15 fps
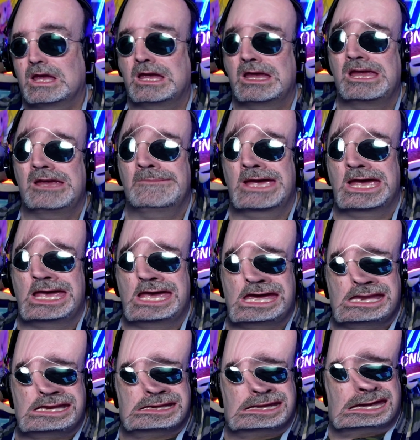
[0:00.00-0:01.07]
"Hey
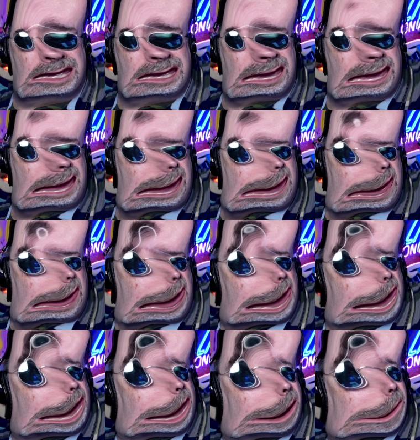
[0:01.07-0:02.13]
man,
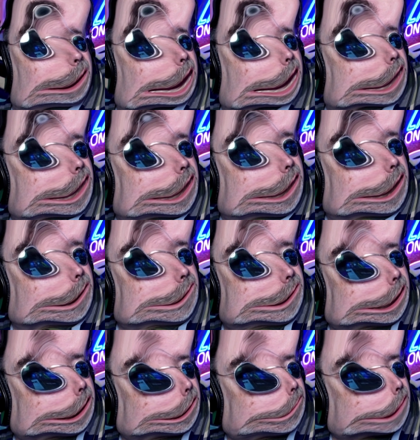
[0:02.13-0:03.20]
like, you know,
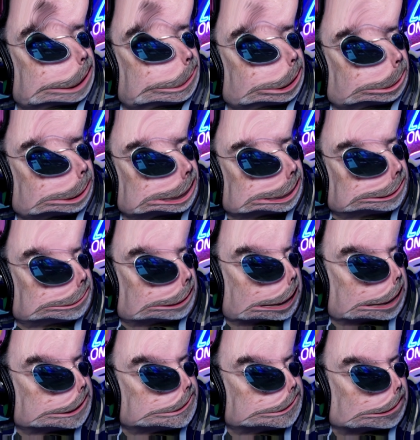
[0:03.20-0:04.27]
dude, maybe we should
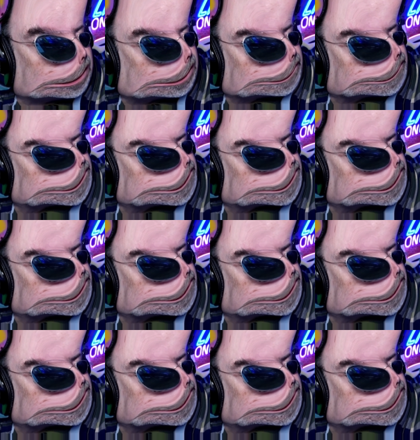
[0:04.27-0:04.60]
write a song